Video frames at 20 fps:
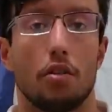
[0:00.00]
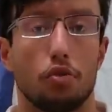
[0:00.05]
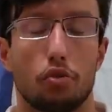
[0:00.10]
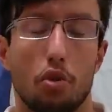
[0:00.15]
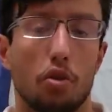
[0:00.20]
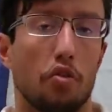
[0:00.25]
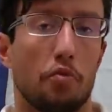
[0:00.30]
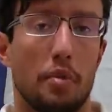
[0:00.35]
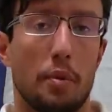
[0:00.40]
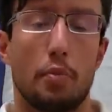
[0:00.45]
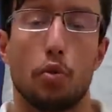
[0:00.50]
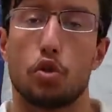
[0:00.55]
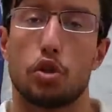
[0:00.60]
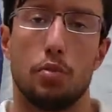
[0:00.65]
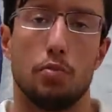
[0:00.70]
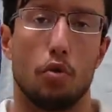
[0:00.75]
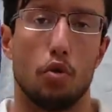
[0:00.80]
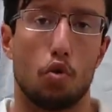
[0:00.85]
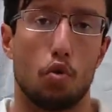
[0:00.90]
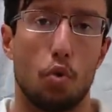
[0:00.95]
A ton of people
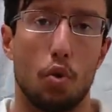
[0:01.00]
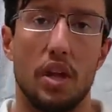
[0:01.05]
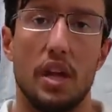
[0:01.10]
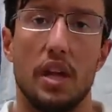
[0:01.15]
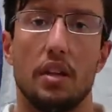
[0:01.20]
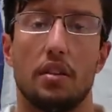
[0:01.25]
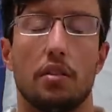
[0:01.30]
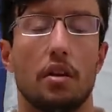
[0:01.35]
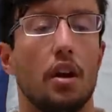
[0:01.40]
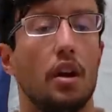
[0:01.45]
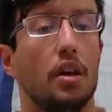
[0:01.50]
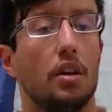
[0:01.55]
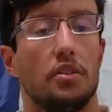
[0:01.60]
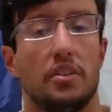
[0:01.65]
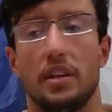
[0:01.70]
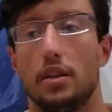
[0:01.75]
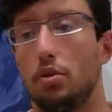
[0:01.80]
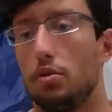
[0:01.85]
smoke weed, they,